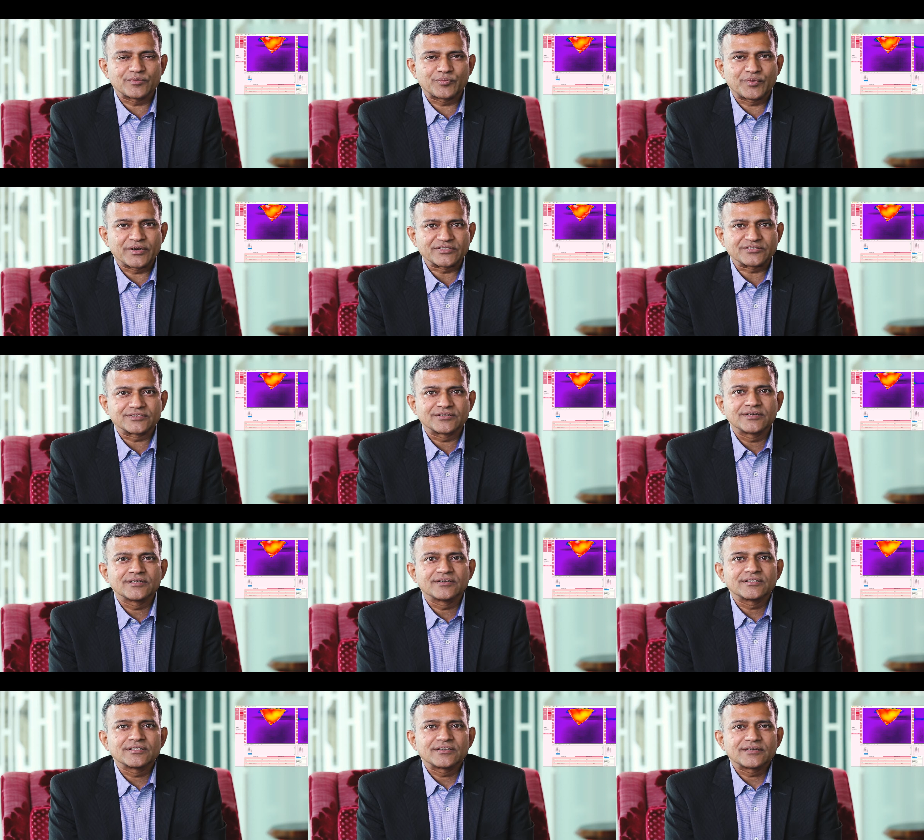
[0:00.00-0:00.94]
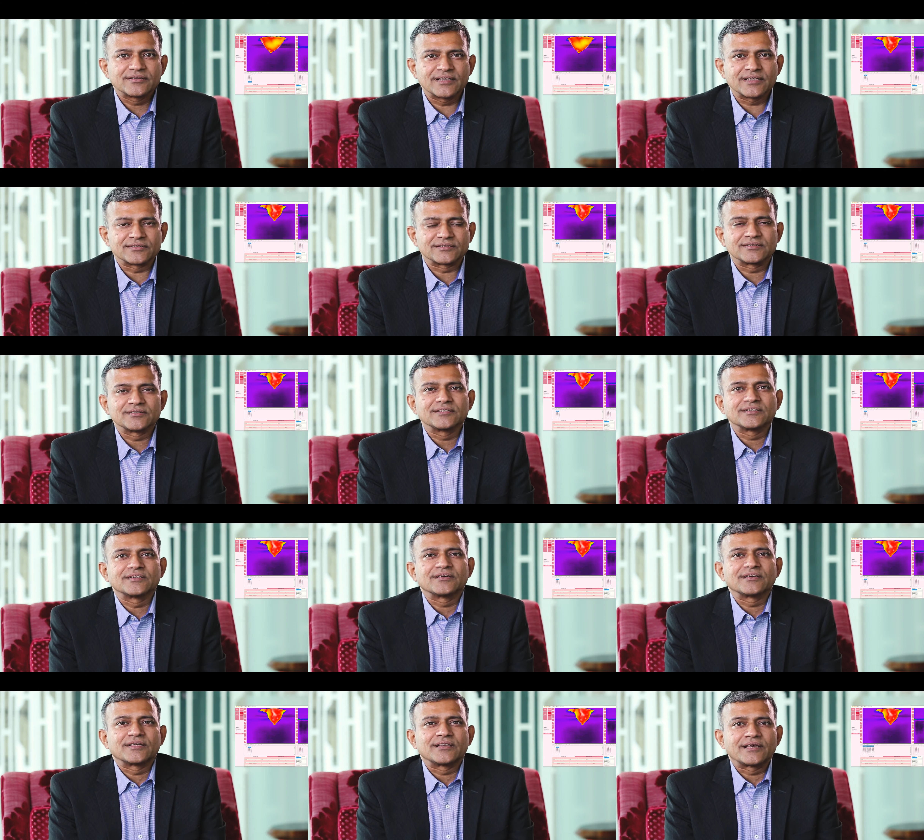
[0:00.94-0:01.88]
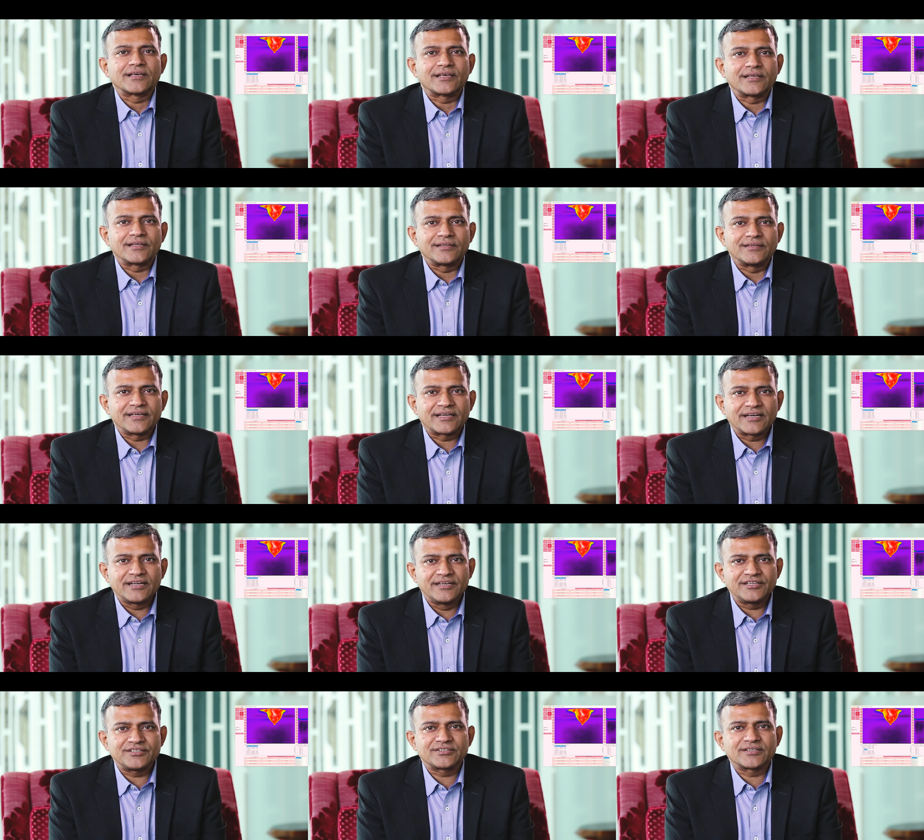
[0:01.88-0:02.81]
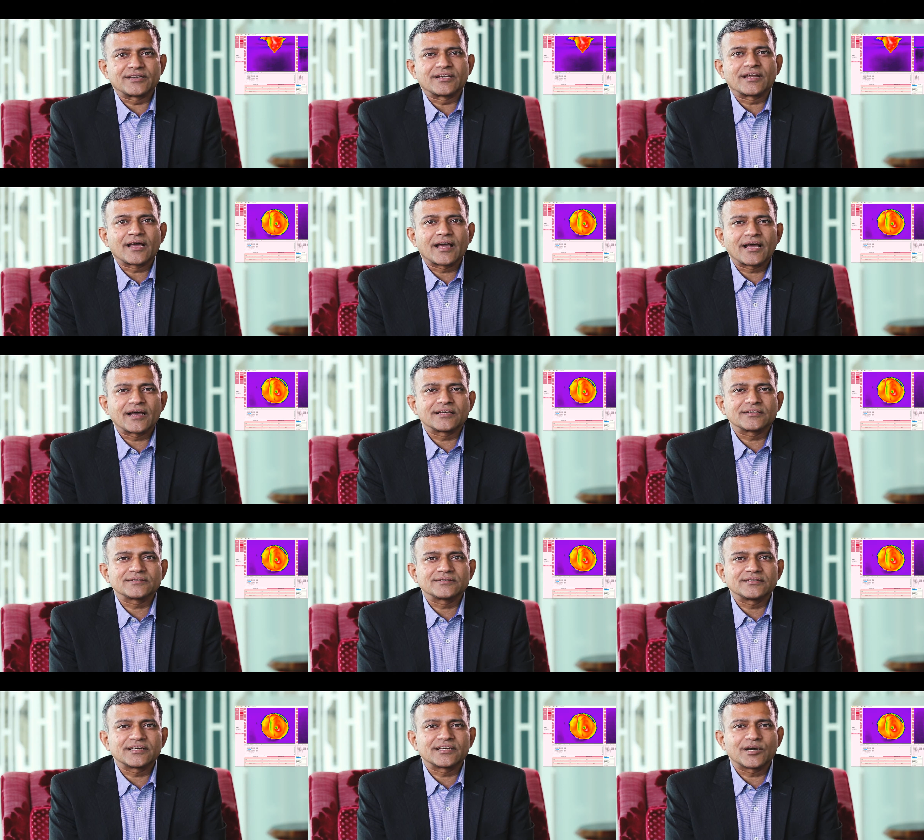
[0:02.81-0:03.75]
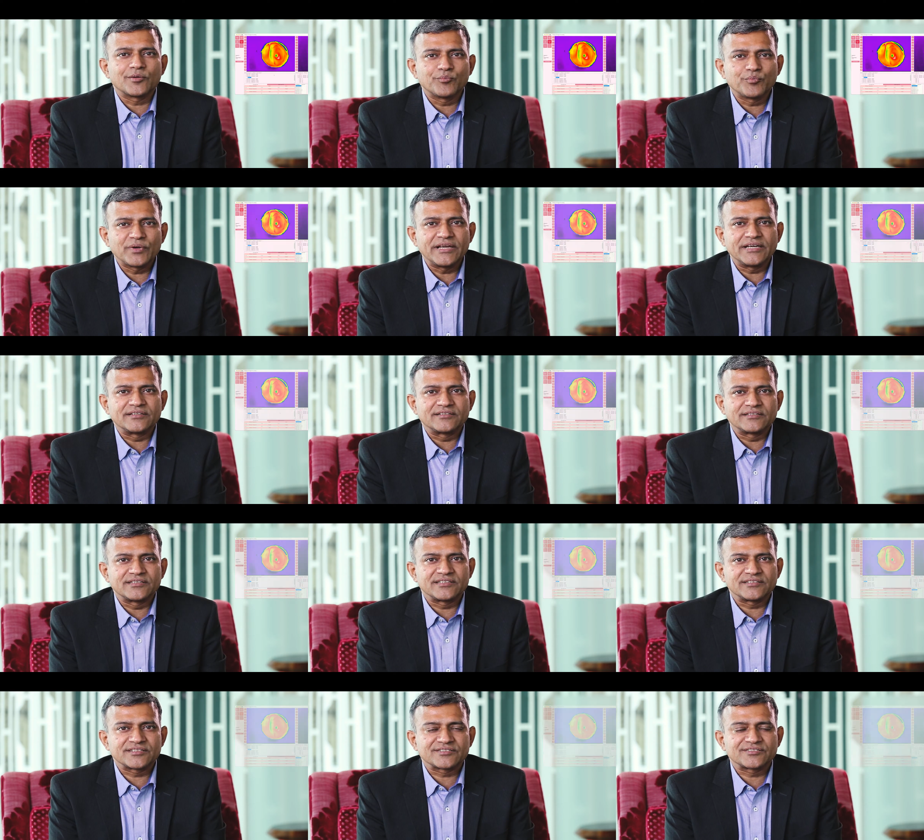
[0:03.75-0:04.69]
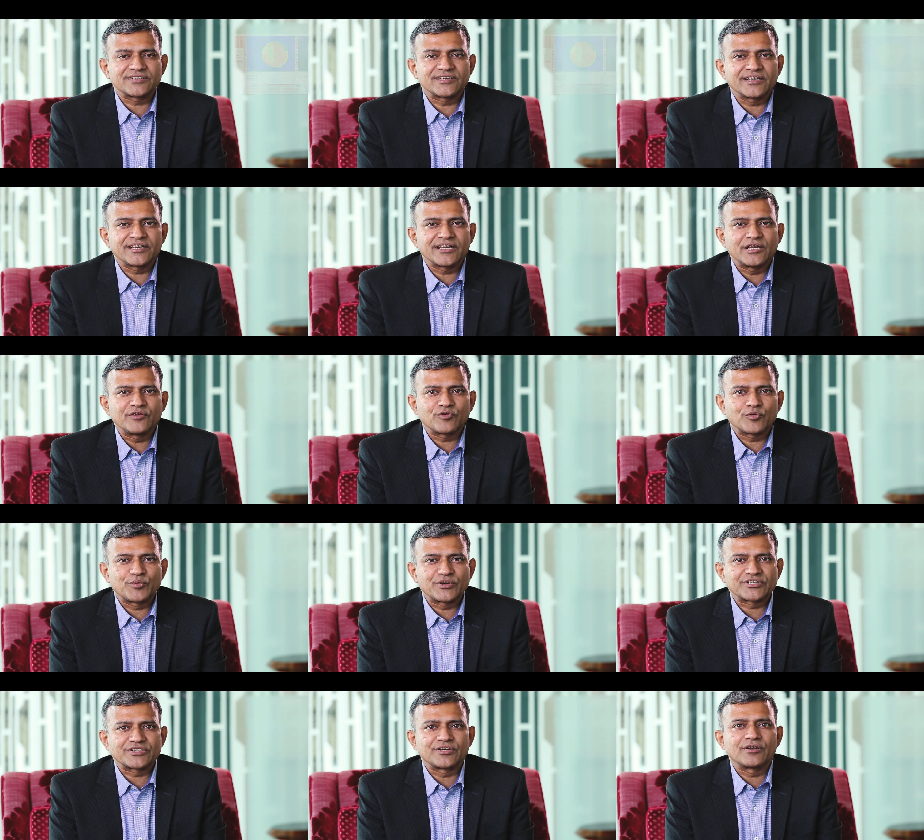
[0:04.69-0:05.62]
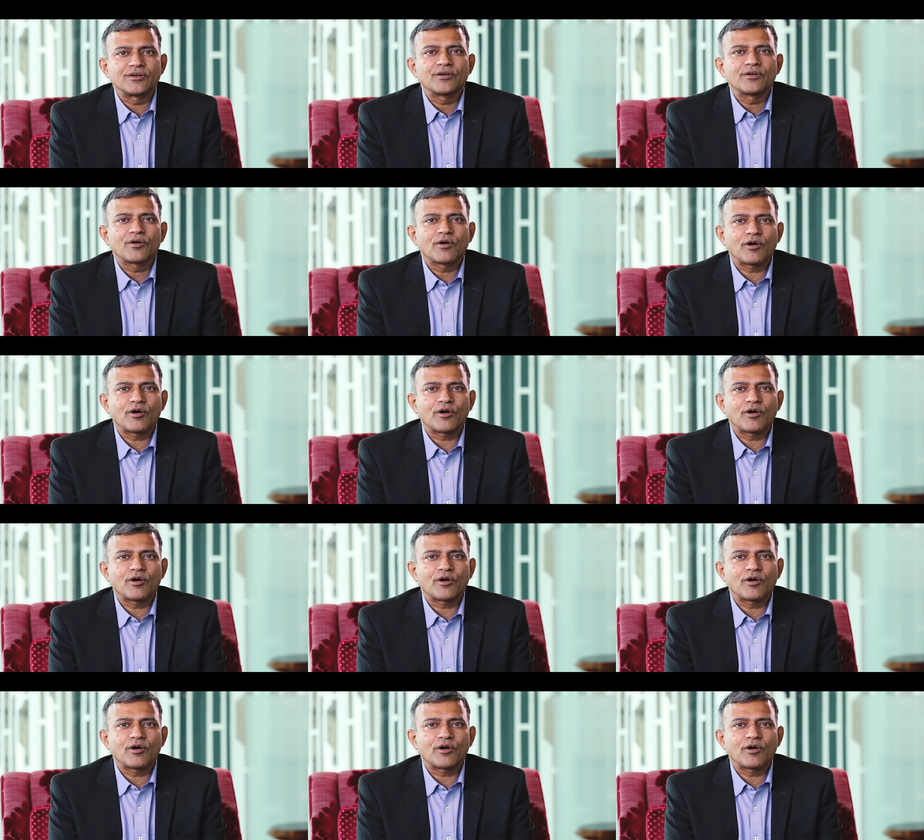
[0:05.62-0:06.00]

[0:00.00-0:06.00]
the breast. Thus, the clinician has the complete 360 degree information